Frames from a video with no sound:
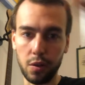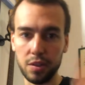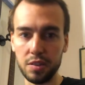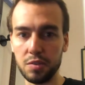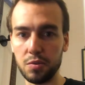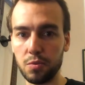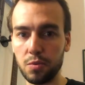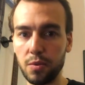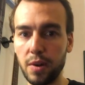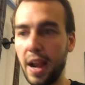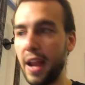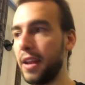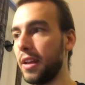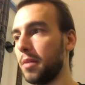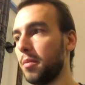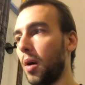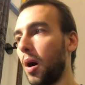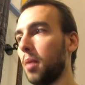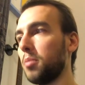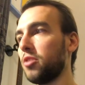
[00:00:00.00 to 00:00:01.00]
these
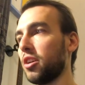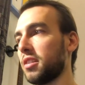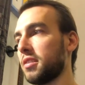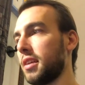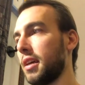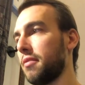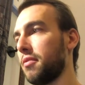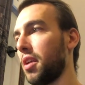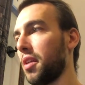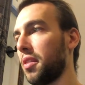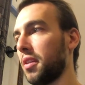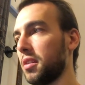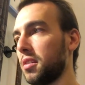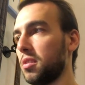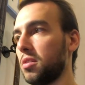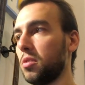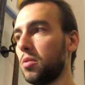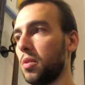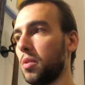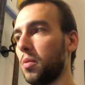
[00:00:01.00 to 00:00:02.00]
random objects that have nothing to
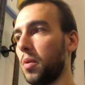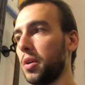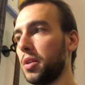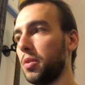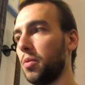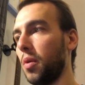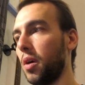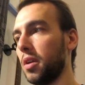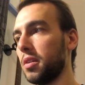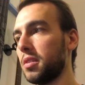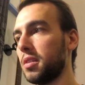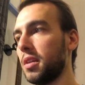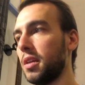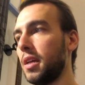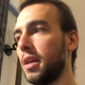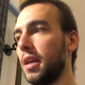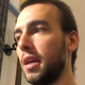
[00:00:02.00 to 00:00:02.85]
do with what you want.